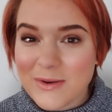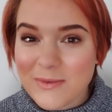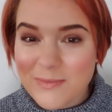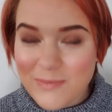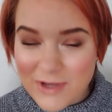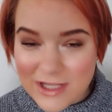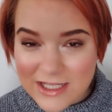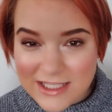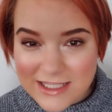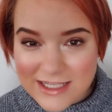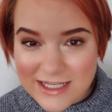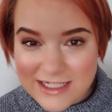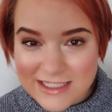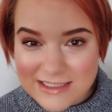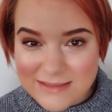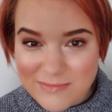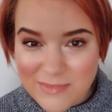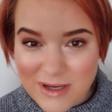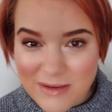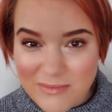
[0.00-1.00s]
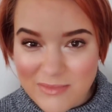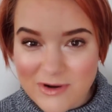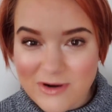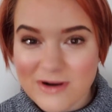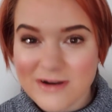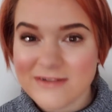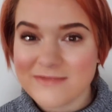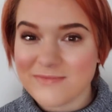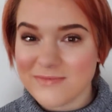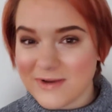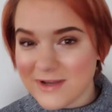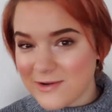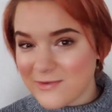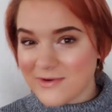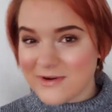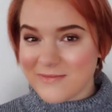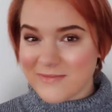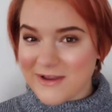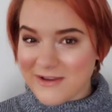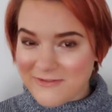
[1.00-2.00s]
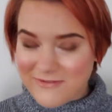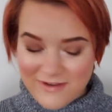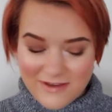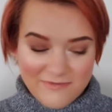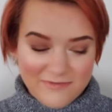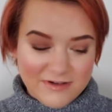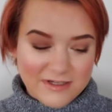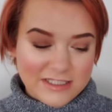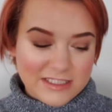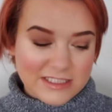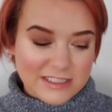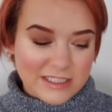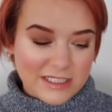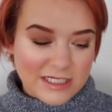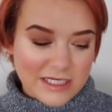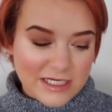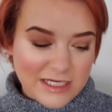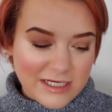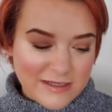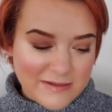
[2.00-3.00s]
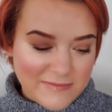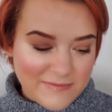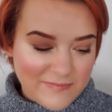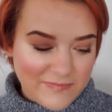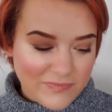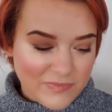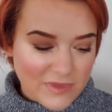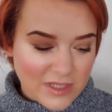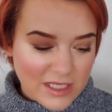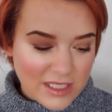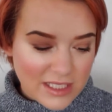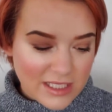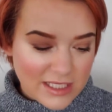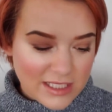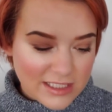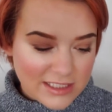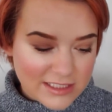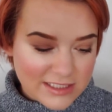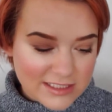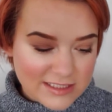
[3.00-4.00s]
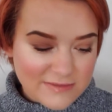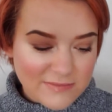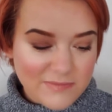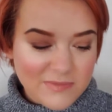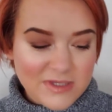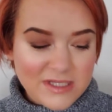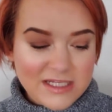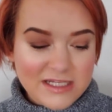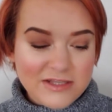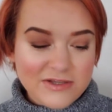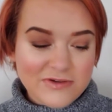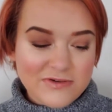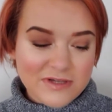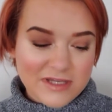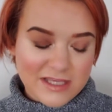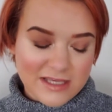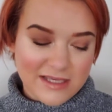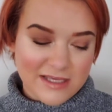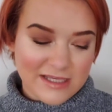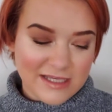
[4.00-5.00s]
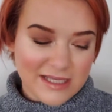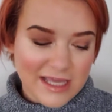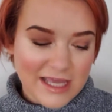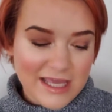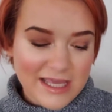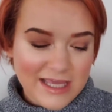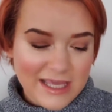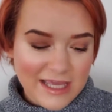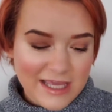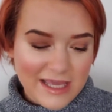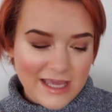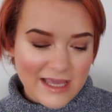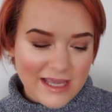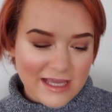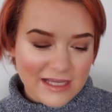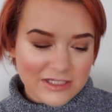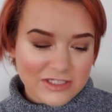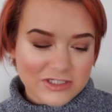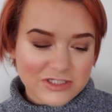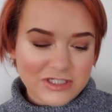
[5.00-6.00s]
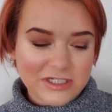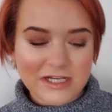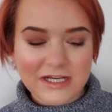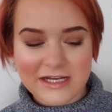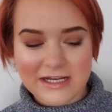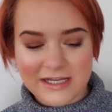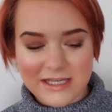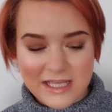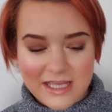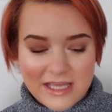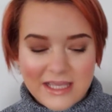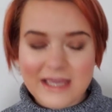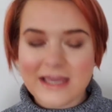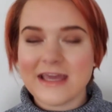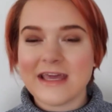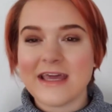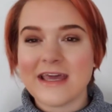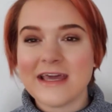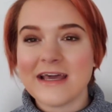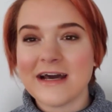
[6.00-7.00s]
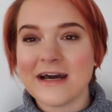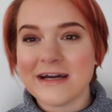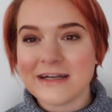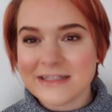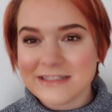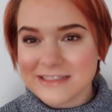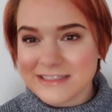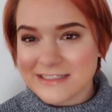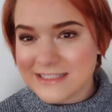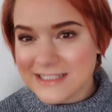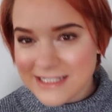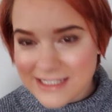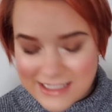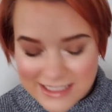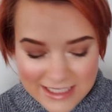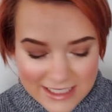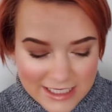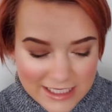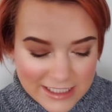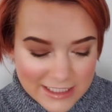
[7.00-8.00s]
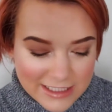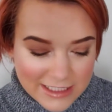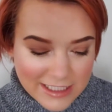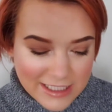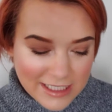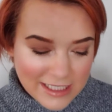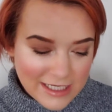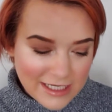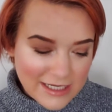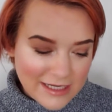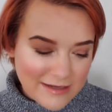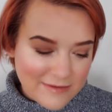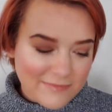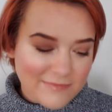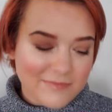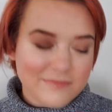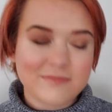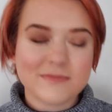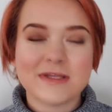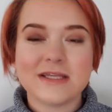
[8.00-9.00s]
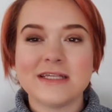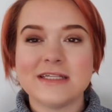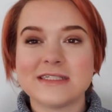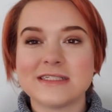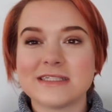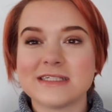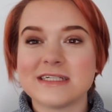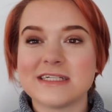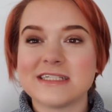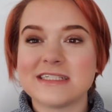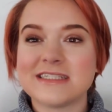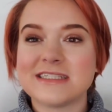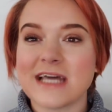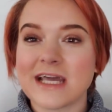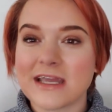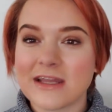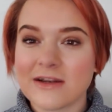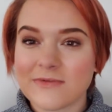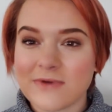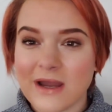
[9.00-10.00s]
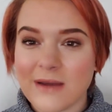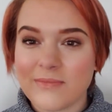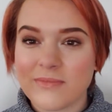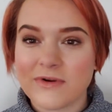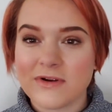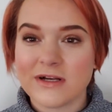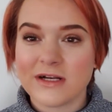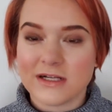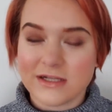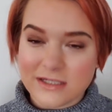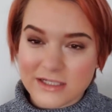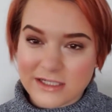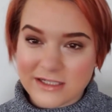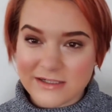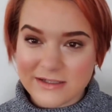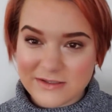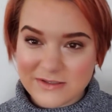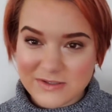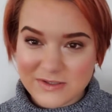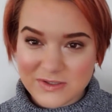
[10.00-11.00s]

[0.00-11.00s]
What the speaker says: BTS member, one of my favorites, is Yoongi, aka Suga, aka August D. He's the second rapper.